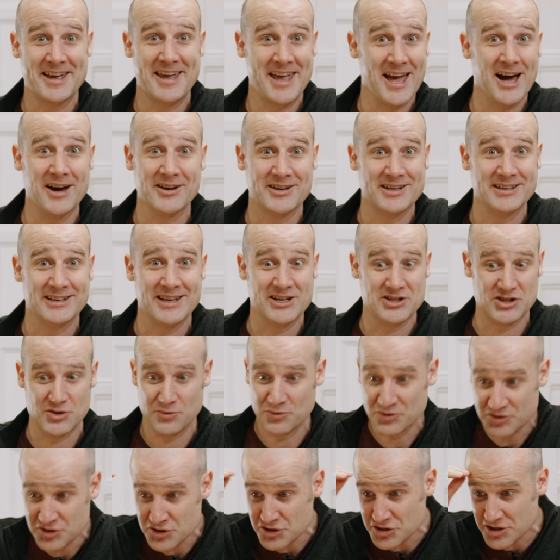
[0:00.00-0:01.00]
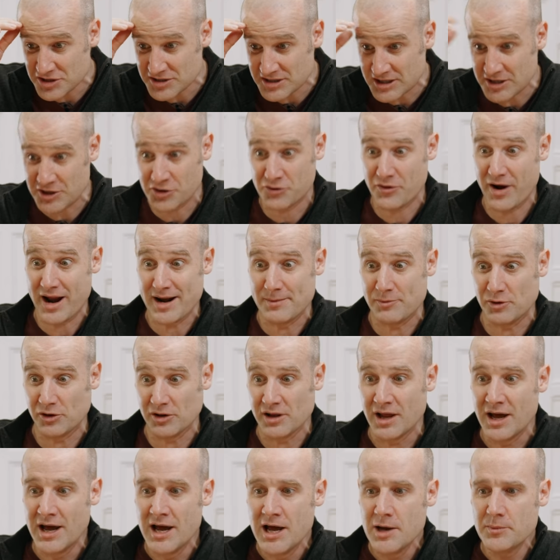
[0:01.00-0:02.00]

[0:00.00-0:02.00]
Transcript: calculation, which is just incredible